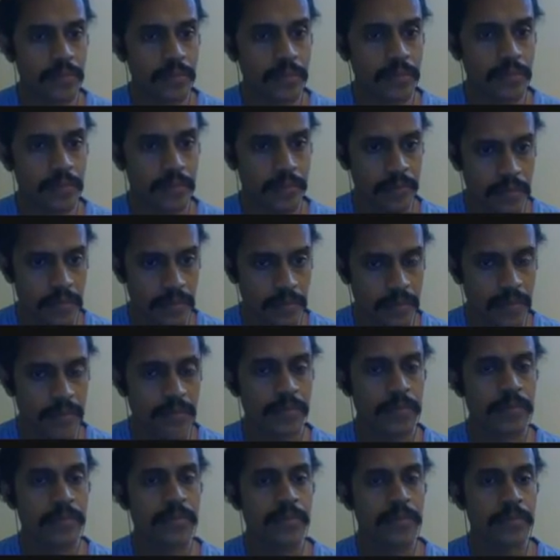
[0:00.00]
And then now
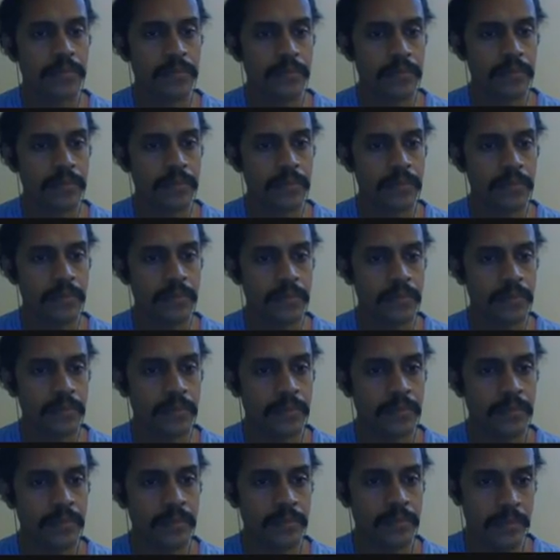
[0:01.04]
it is IGP.
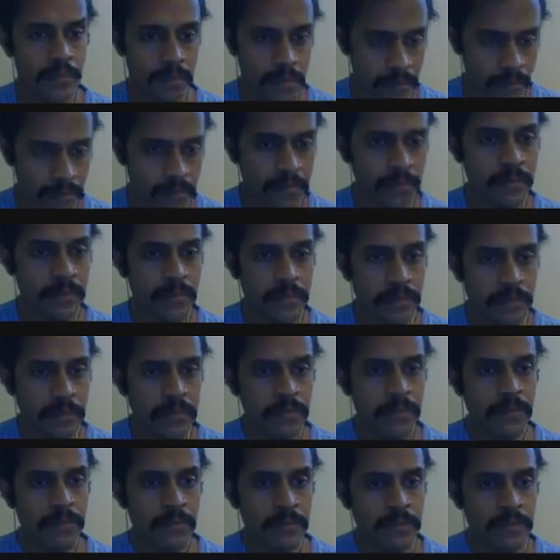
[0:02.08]
Now they are
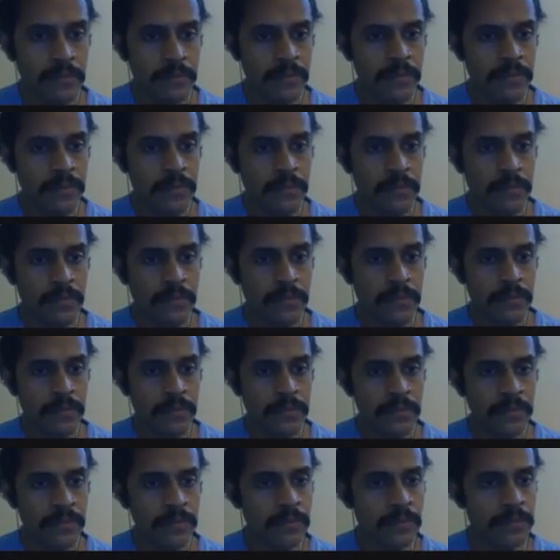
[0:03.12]
coming out with the
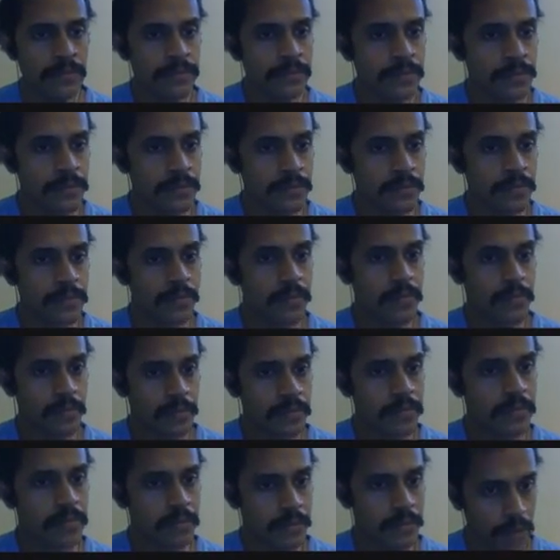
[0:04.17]
ZAP.
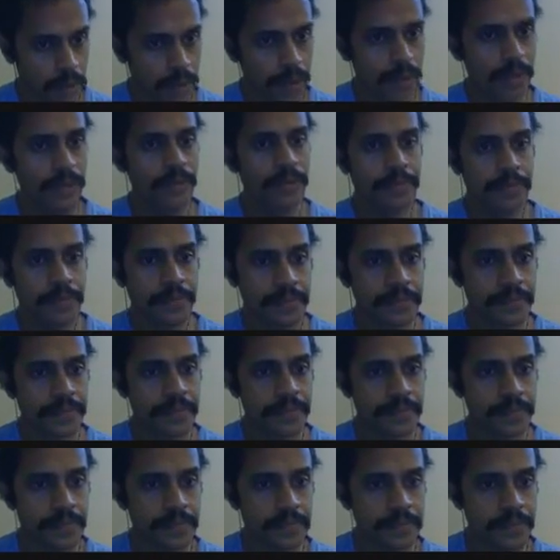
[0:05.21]
Why I'm in German
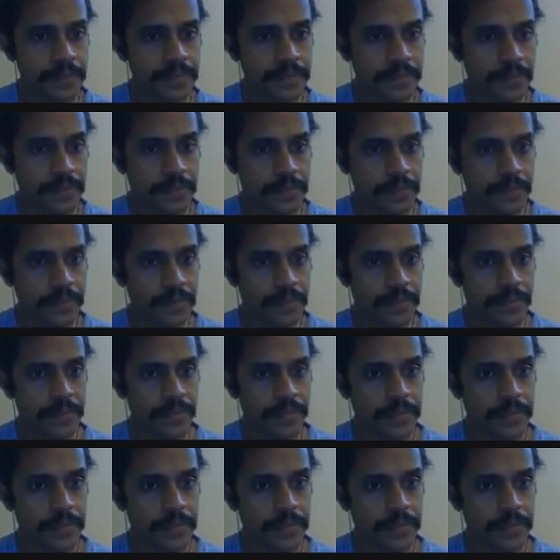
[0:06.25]
Shepherds? Why I'm telling you?